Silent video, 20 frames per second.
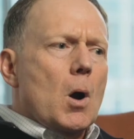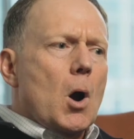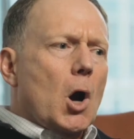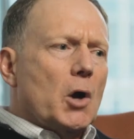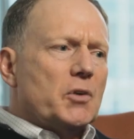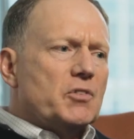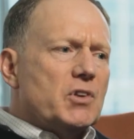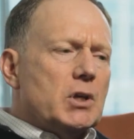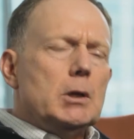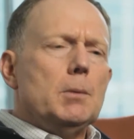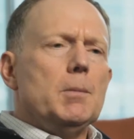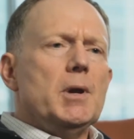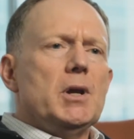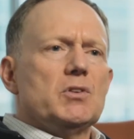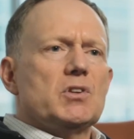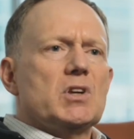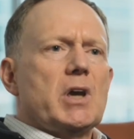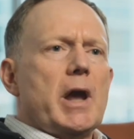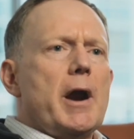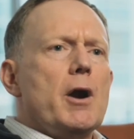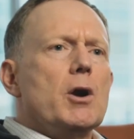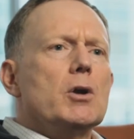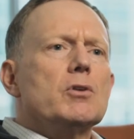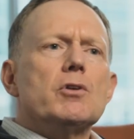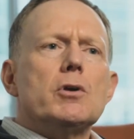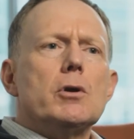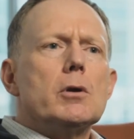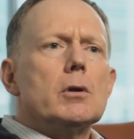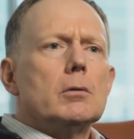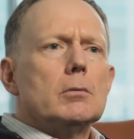our teammates'
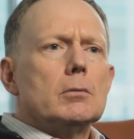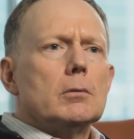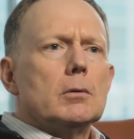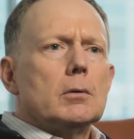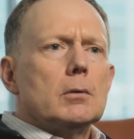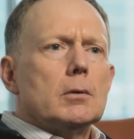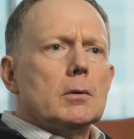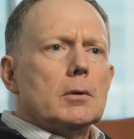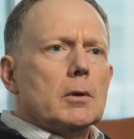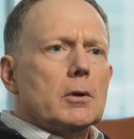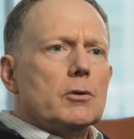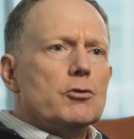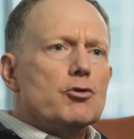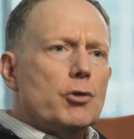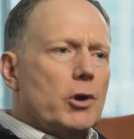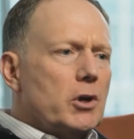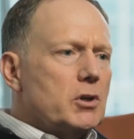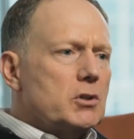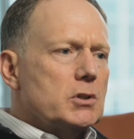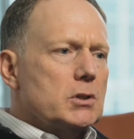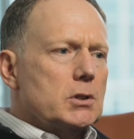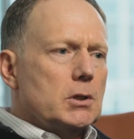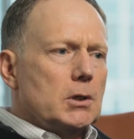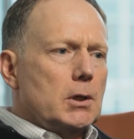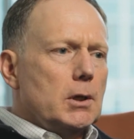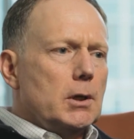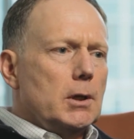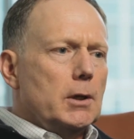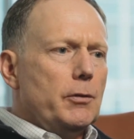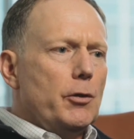character, trust
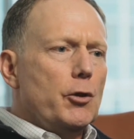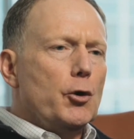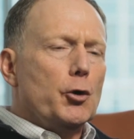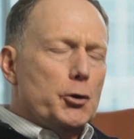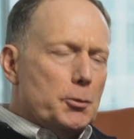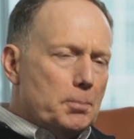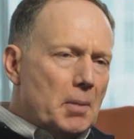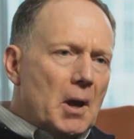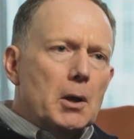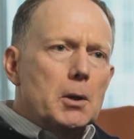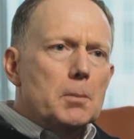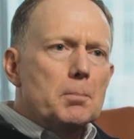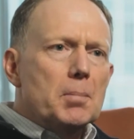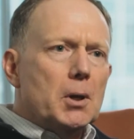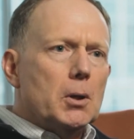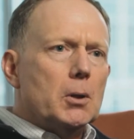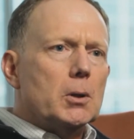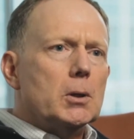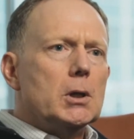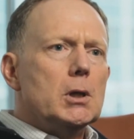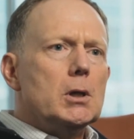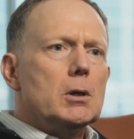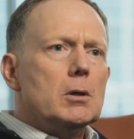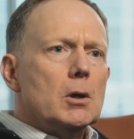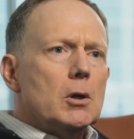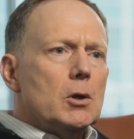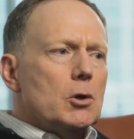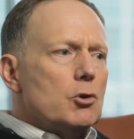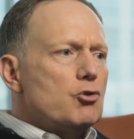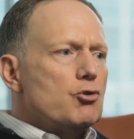in their dependability,
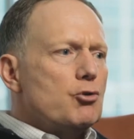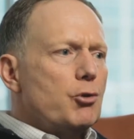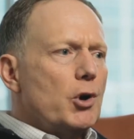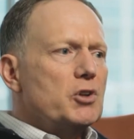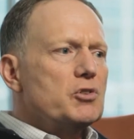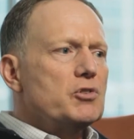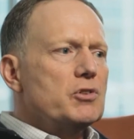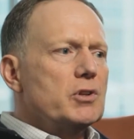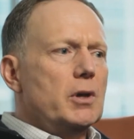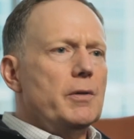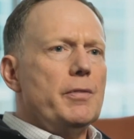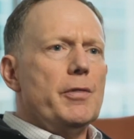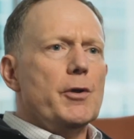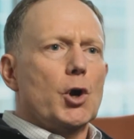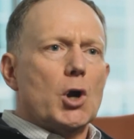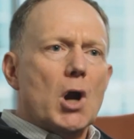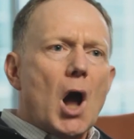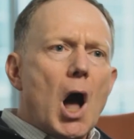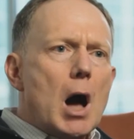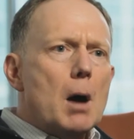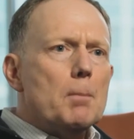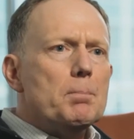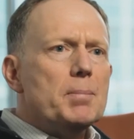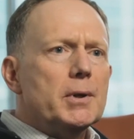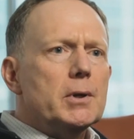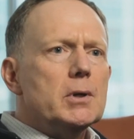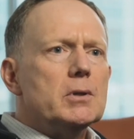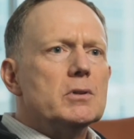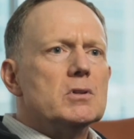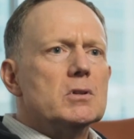trust in their
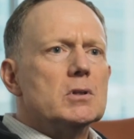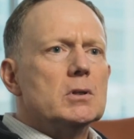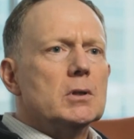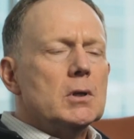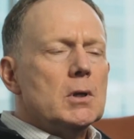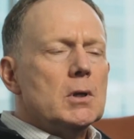competence.